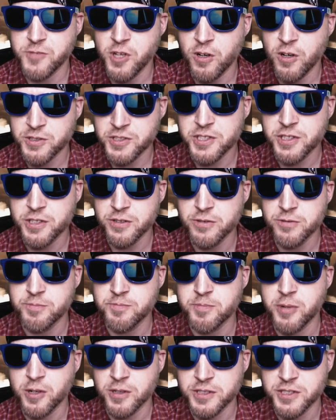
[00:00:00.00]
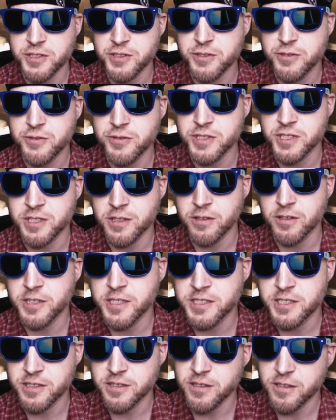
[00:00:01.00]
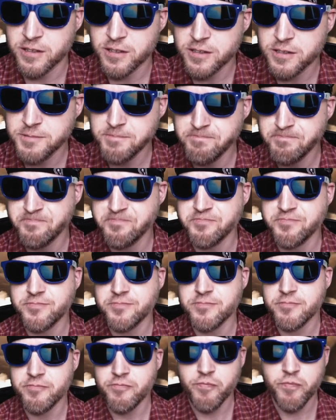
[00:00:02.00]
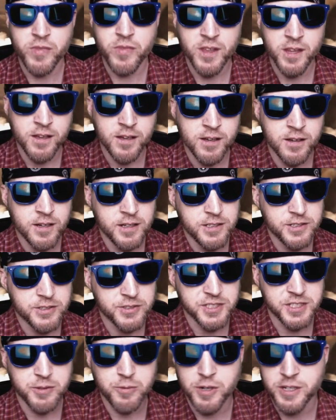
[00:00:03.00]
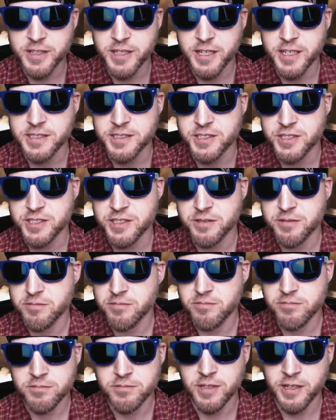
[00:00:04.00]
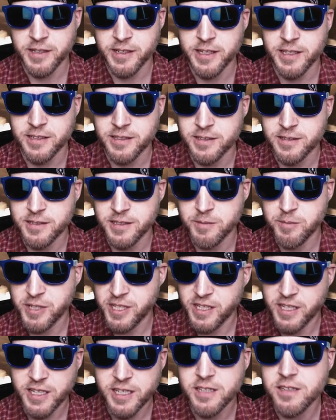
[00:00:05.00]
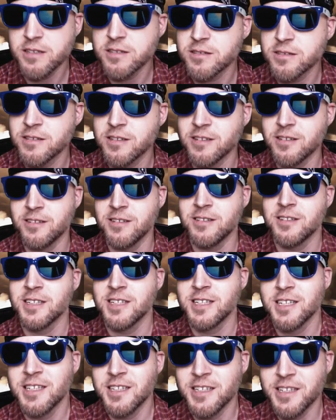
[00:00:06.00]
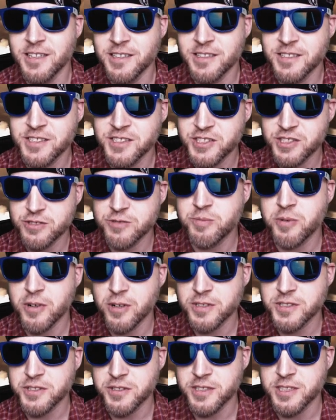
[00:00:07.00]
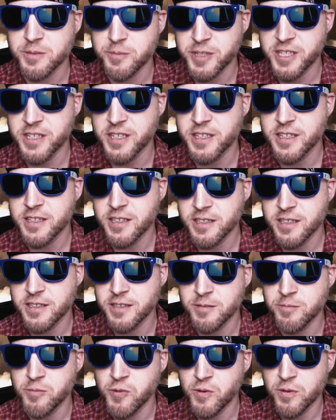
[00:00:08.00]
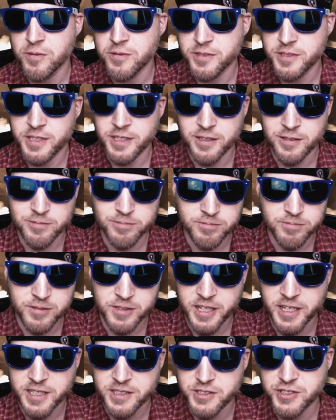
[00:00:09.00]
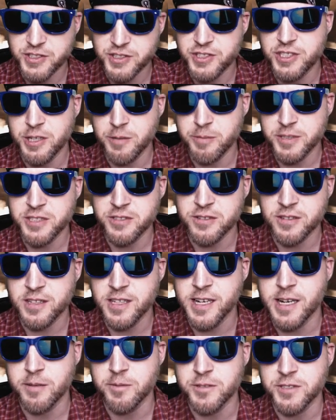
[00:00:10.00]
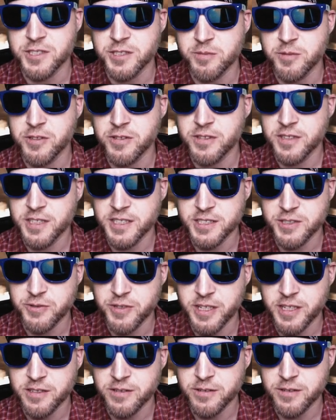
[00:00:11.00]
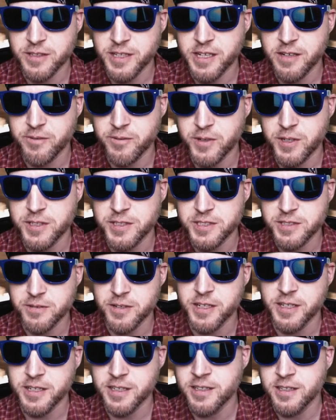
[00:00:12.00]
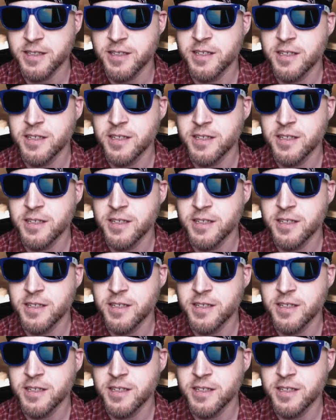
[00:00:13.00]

Also, part 2 is learning to learn. You'll see why that's like at the beginning. And these 2 parts are at the beginning. You can't just jump into the lab. There's some other things we got to look at first, right?